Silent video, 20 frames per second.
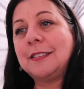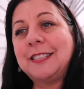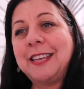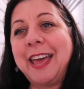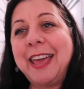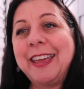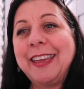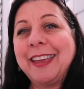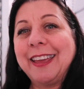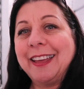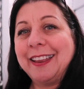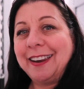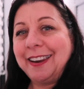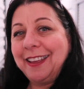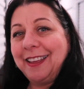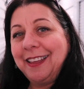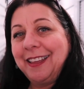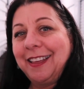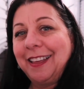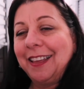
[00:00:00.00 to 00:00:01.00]
haven't
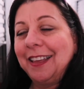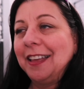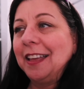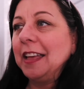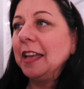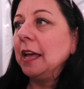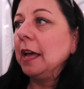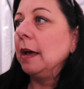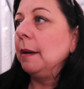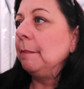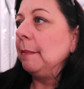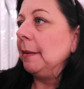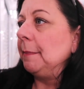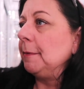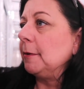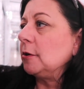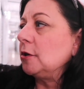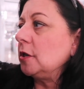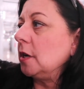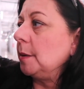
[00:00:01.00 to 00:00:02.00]
taken my
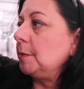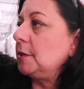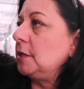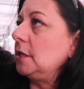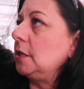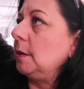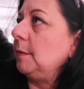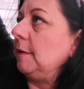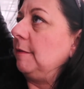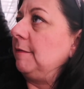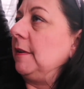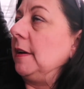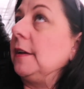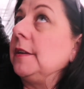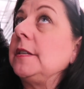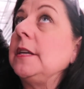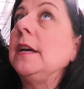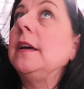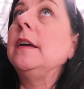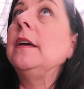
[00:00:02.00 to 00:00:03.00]
prescription to be
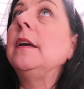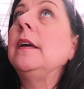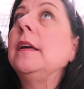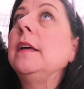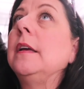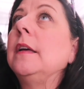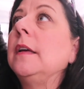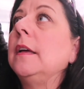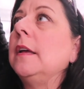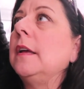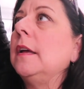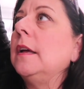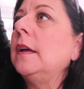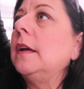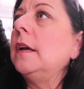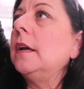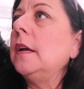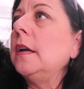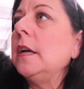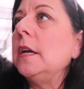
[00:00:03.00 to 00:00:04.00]
filled.
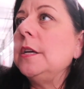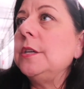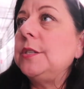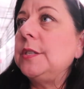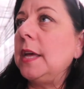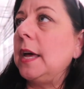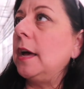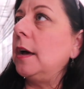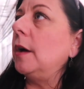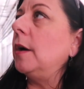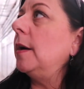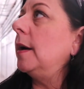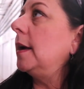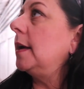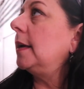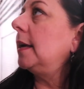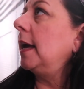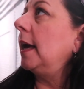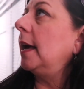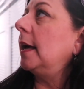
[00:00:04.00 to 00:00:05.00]
So,
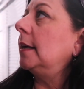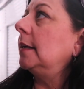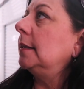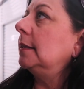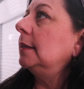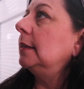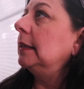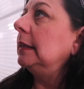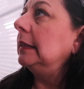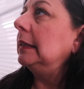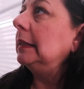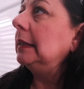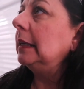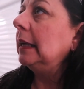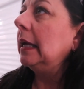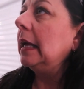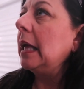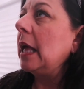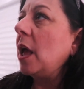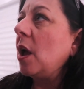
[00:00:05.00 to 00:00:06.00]
yeah.
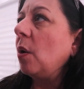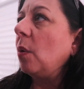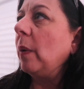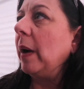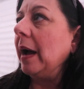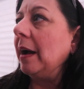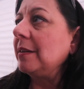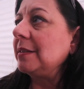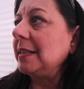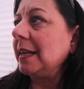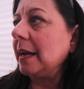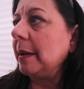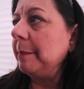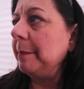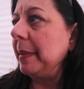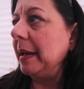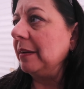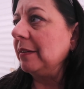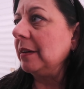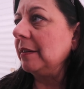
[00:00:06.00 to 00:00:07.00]
Wow, it's like a
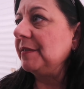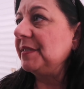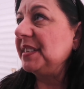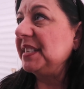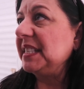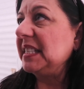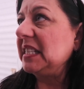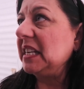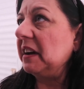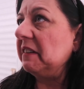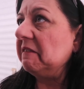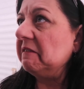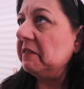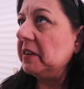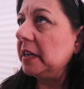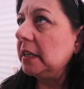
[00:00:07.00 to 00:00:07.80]
mountain of stuff.